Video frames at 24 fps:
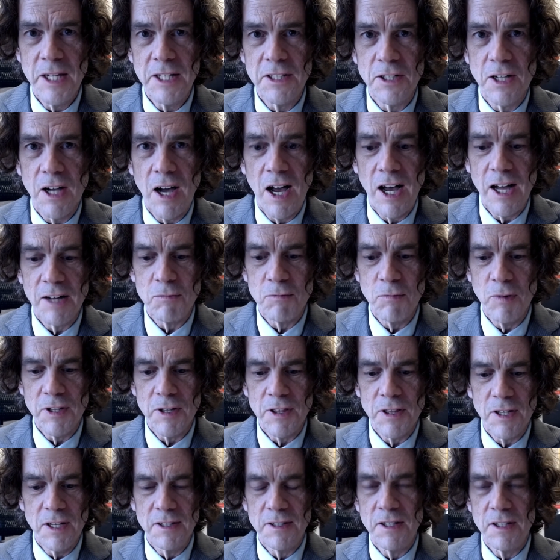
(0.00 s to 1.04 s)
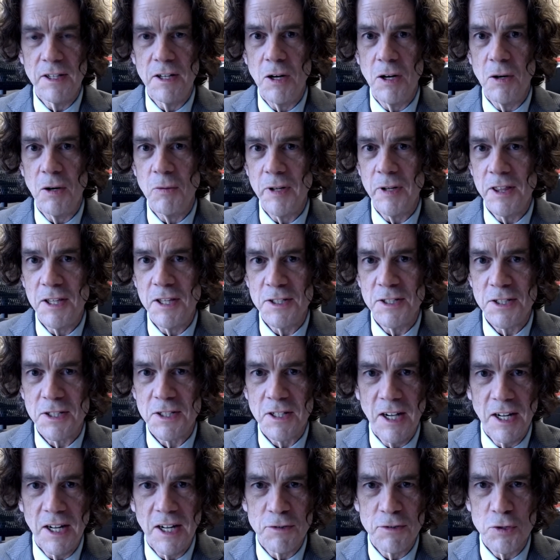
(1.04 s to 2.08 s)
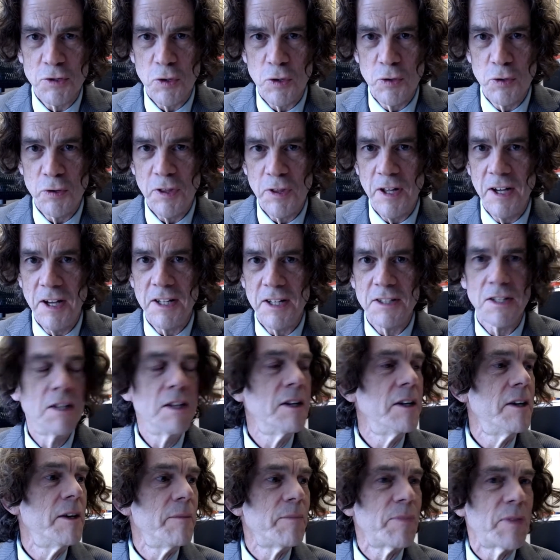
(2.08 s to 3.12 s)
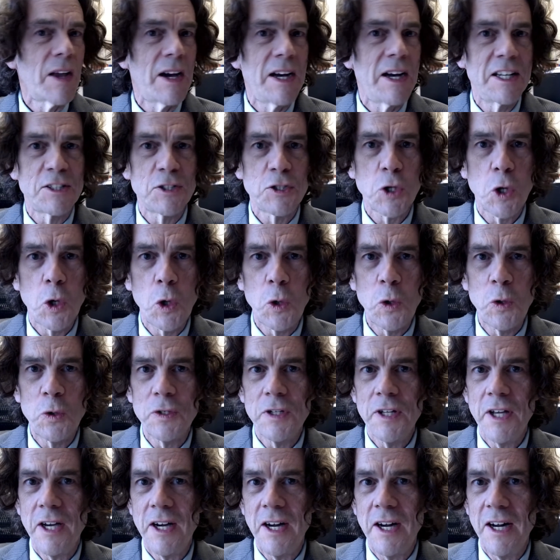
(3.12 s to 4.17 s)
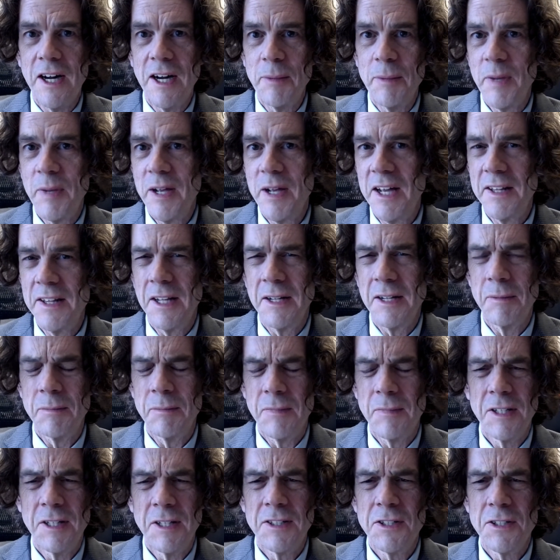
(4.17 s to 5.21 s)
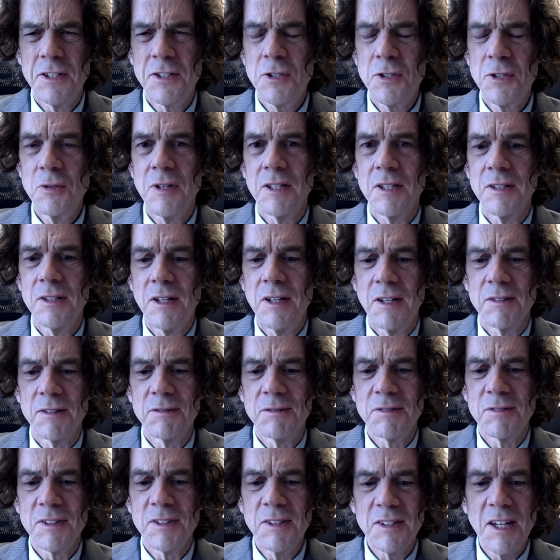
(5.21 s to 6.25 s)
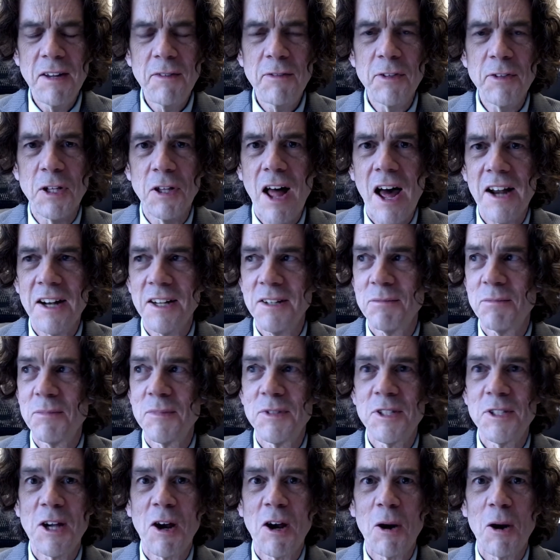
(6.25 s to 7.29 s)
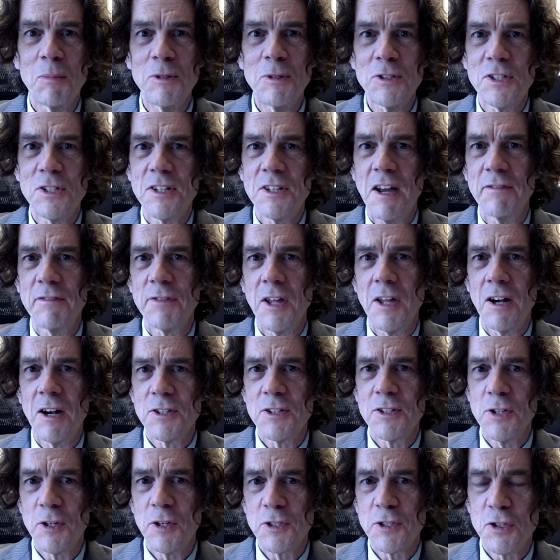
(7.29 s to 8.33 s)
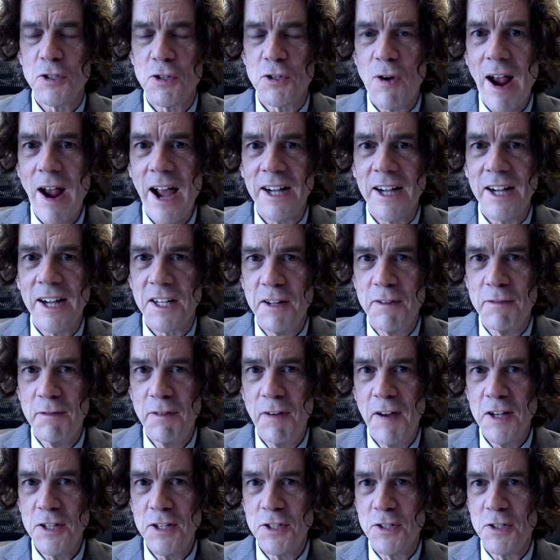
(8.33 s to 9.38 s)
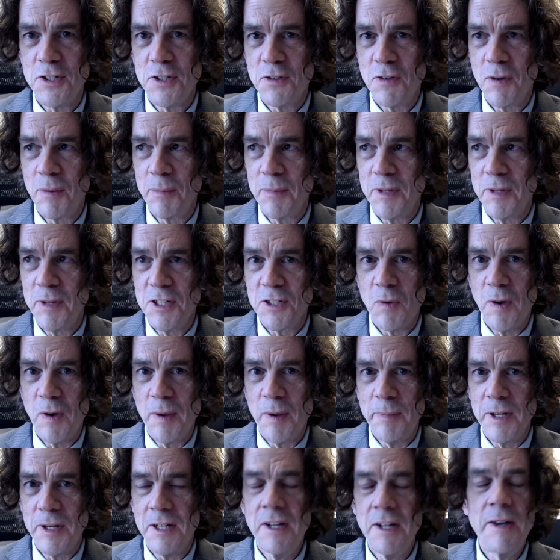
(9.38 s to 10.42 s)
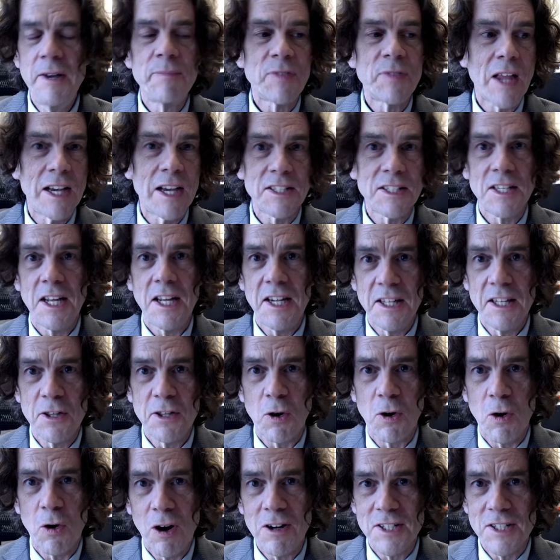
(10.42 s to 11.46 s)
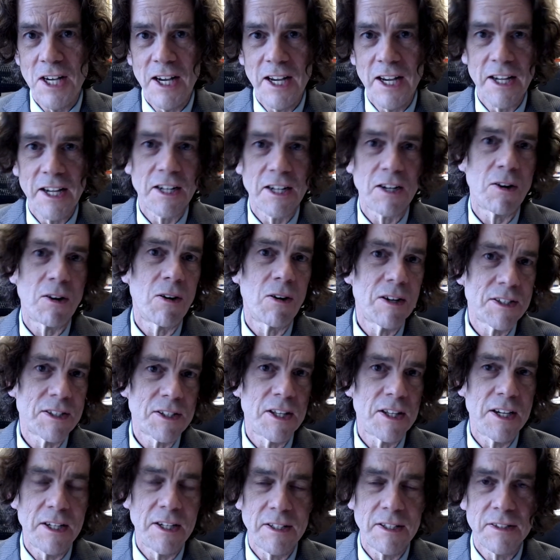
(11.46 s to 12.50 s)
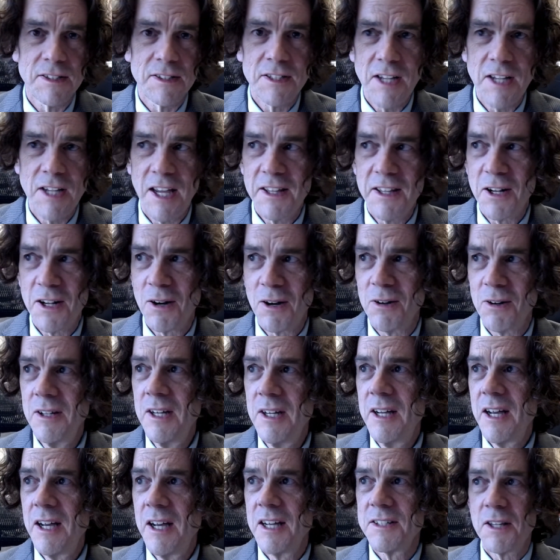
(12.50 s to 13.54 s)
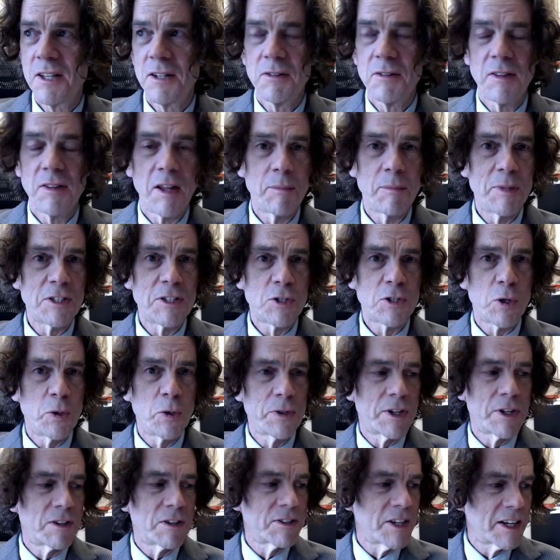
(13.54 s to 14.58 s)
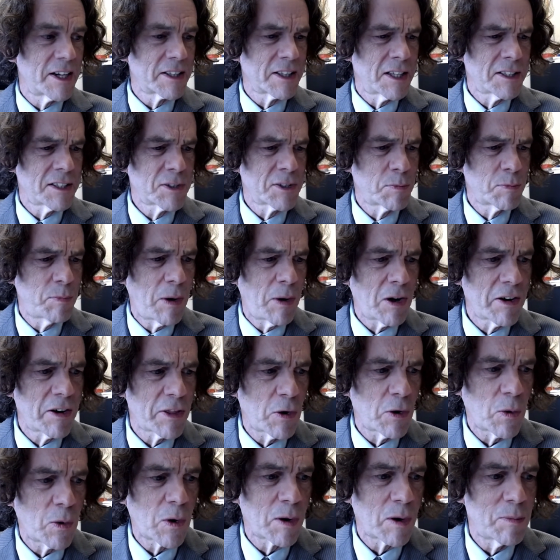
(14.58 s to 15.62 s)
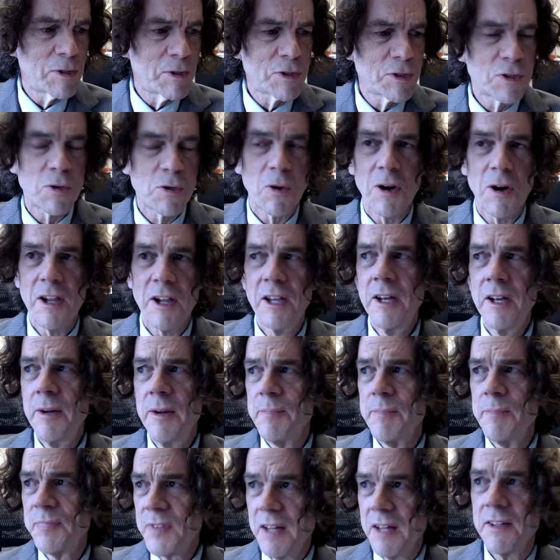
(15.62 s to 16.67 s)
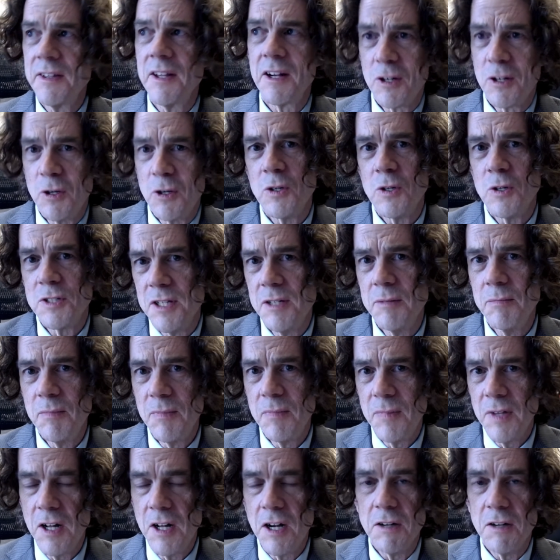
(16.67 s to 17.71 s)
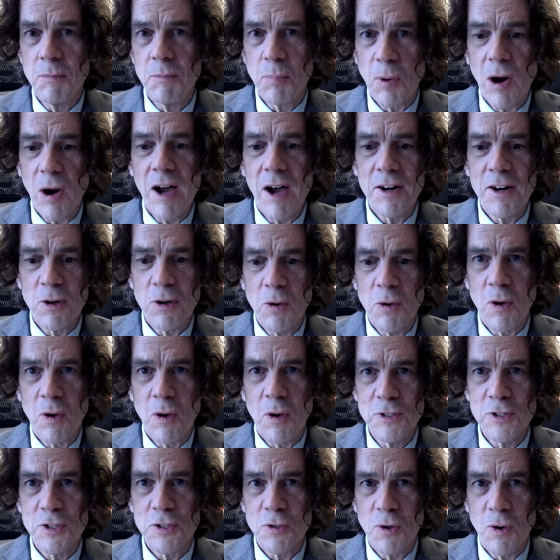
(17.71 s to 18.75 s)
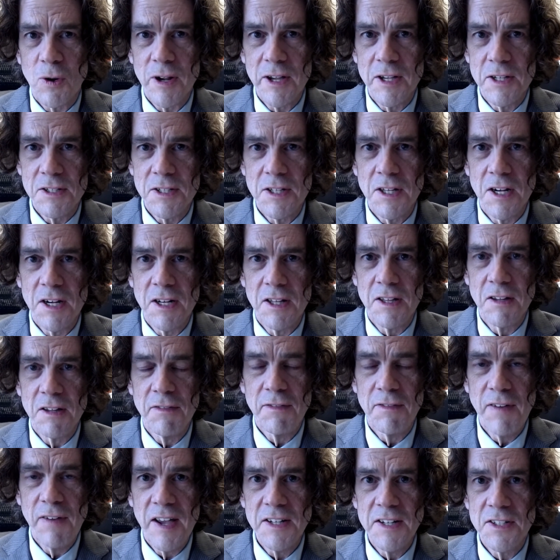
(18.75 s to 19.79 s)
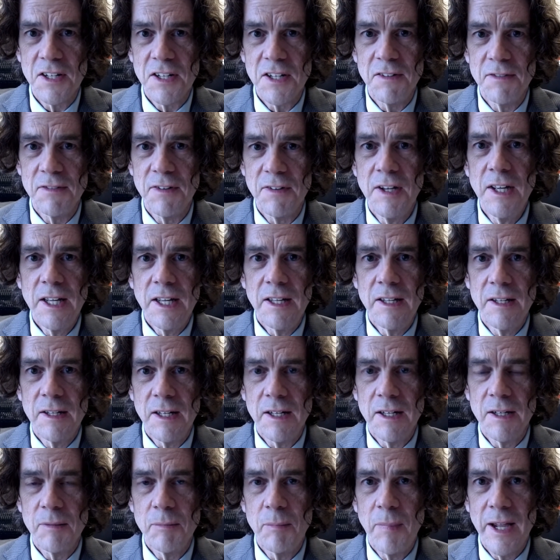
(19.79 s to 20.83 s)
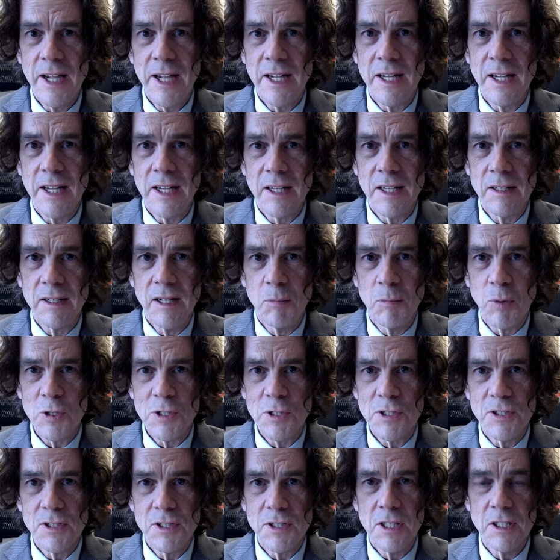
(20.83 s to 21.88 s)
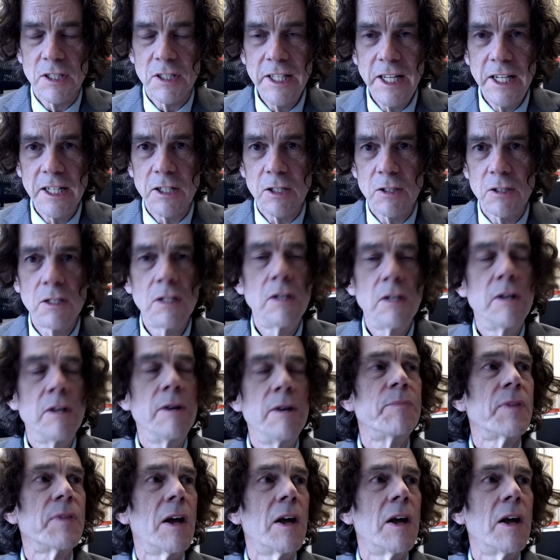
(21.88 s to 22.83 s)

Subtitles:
meet God with this kind of truth untold, and they just do a kind of a lot of terrible stuff there to extract confessions from these women as they either are dying or as they say they've been told they're dying. That's part of the horrible story. And then of course the broader horrible story is that in the face of making abortions illegal,